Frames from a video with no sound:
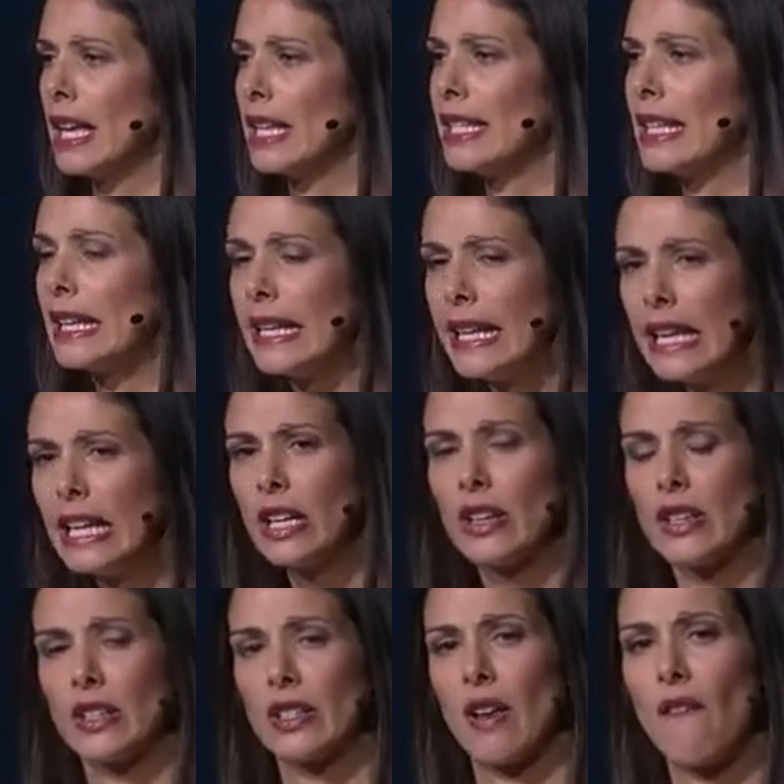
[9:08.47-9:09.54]
do
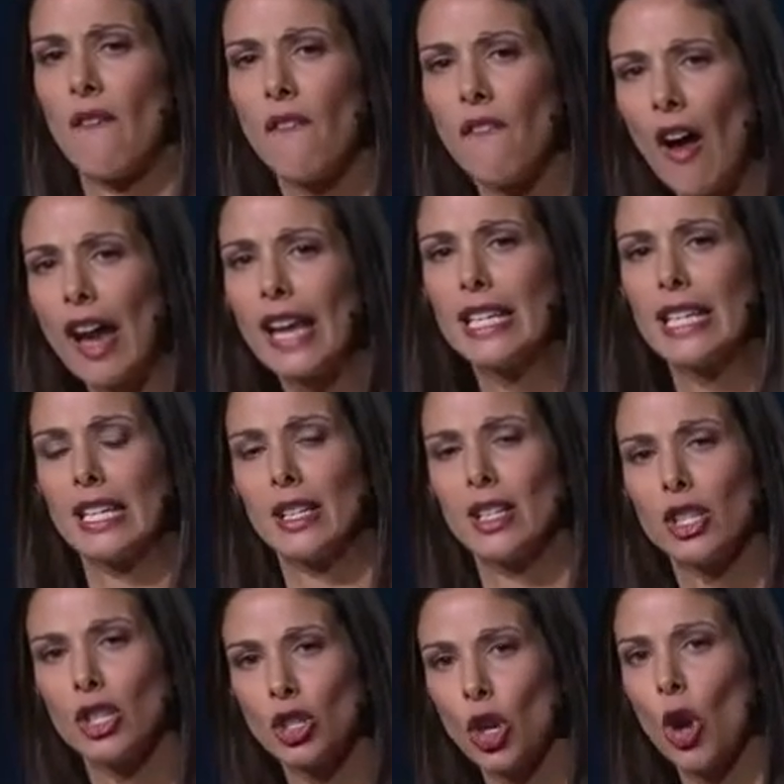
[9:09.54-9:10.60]
leaders find it
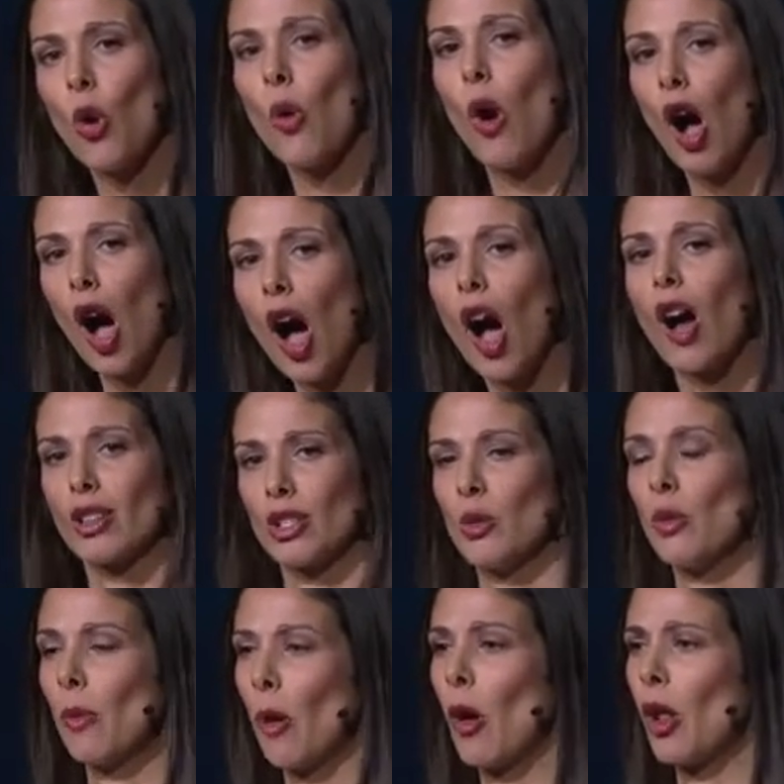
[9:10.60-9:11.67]
so hard
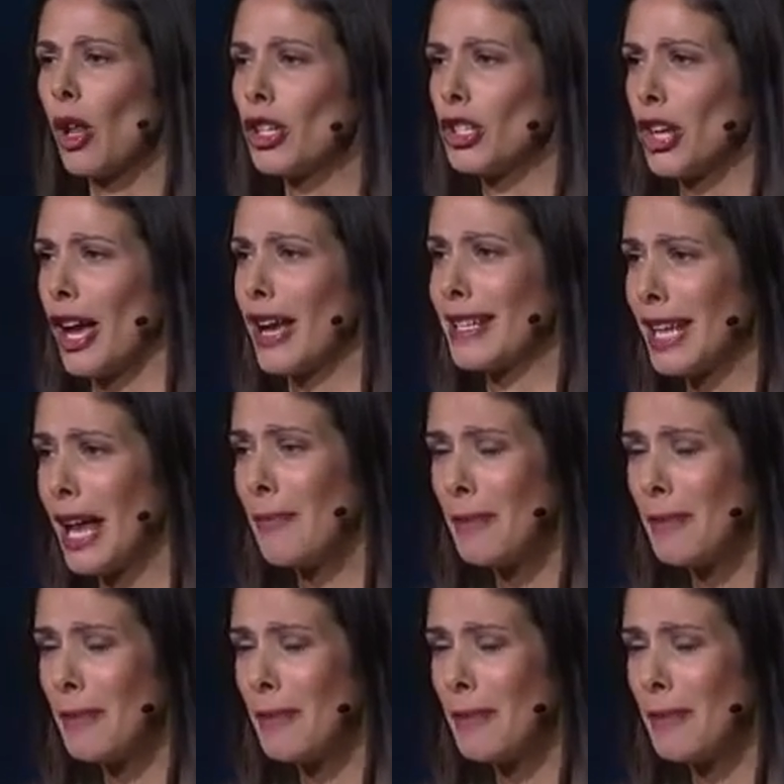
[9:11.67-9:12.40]
to apologize, I